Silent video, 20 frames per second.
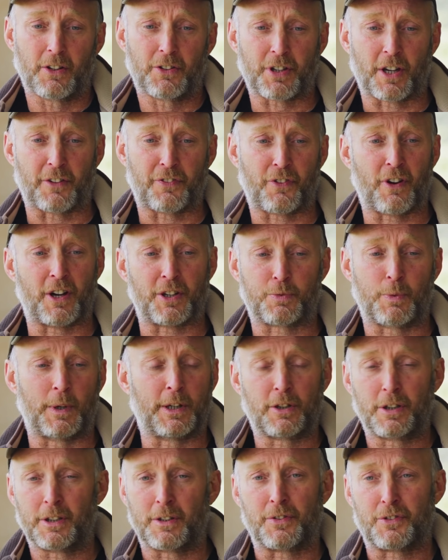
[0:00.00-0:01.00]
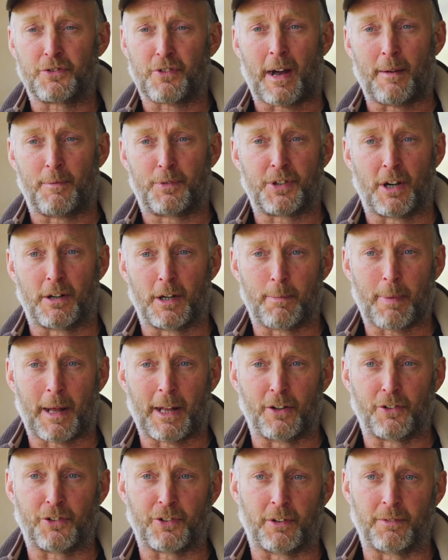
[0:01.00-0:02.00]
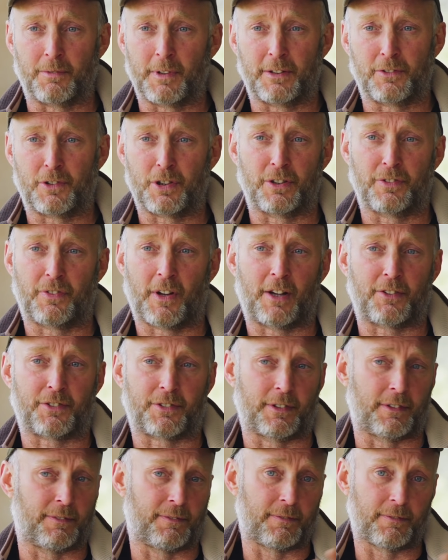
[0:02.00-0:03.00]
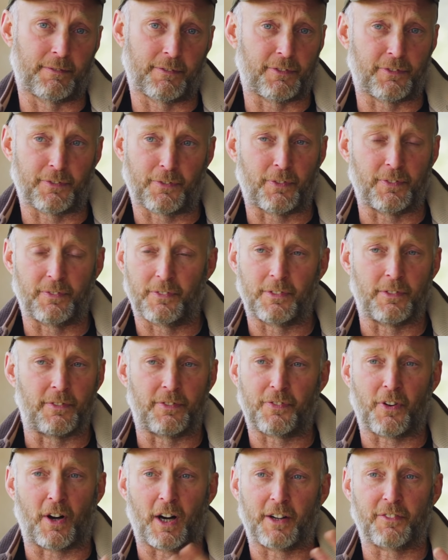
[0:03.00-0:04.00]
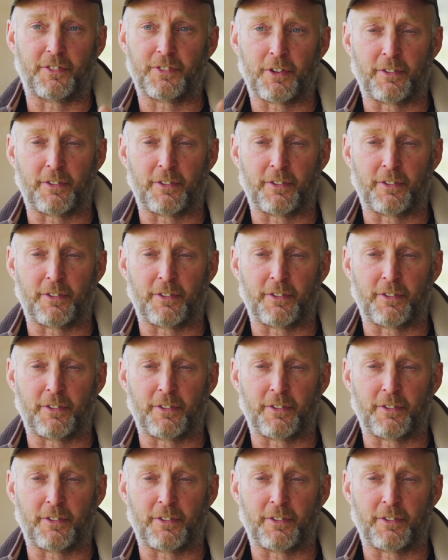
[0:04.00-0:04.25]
So for us, we could have strapped solar panels on in 2005 to